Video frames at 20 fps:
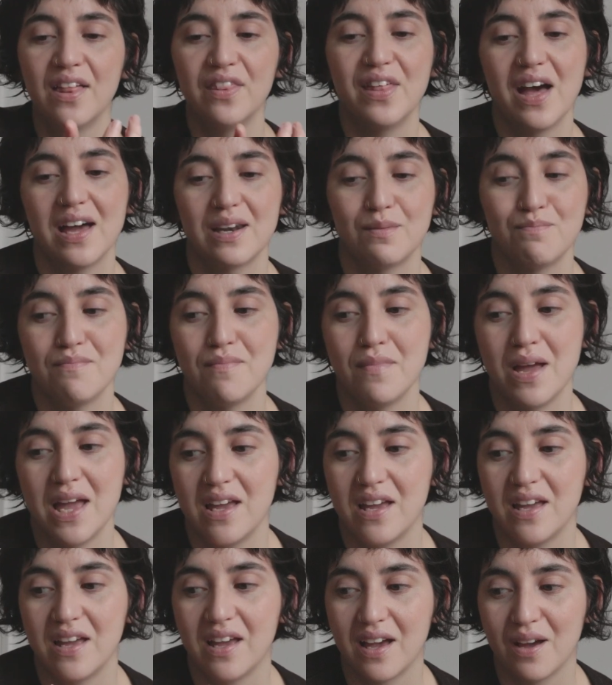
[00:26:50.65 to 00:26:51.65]
that
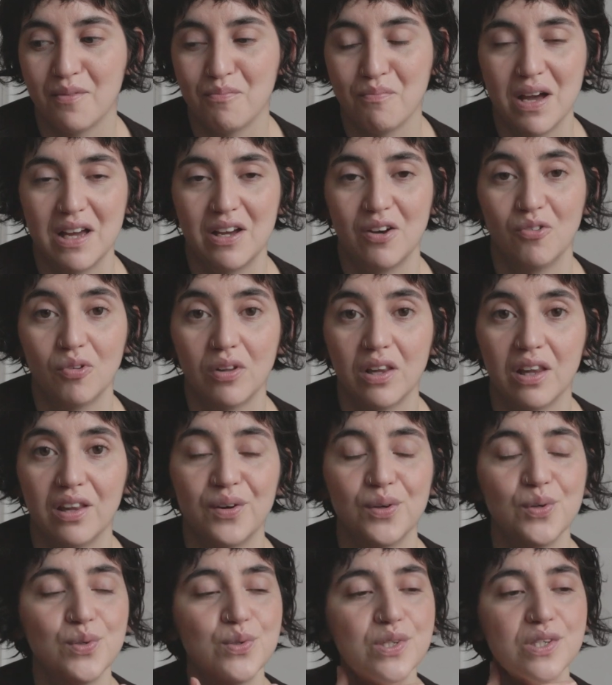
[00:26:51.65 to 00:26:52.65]
make my own
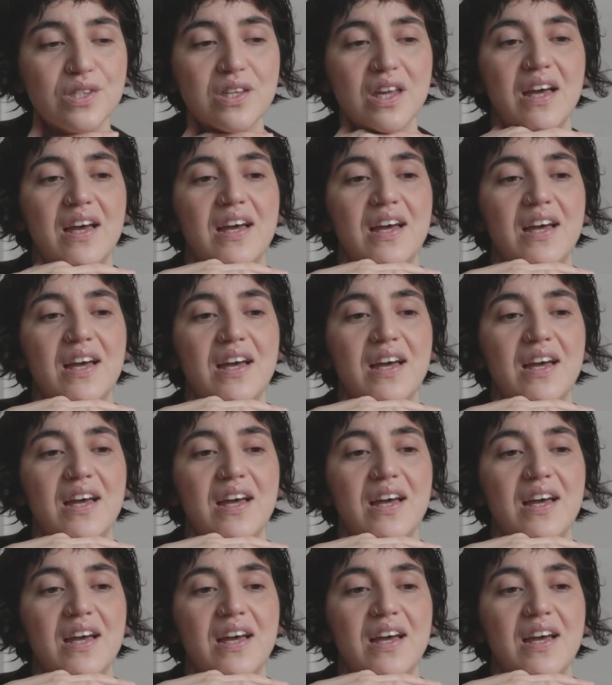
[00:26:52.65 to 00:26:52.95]
clothes.